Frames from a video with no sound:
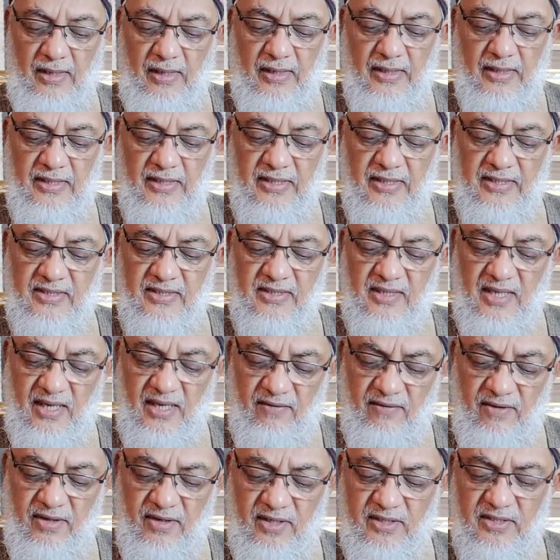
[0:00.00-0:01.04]
It is the
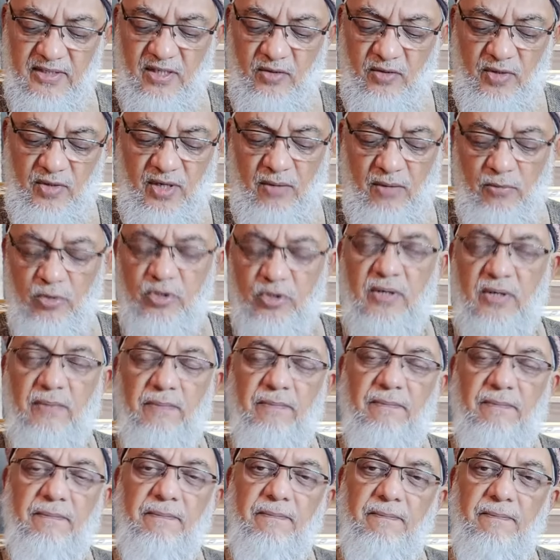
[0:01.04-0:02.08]
evidence that we are Muslim.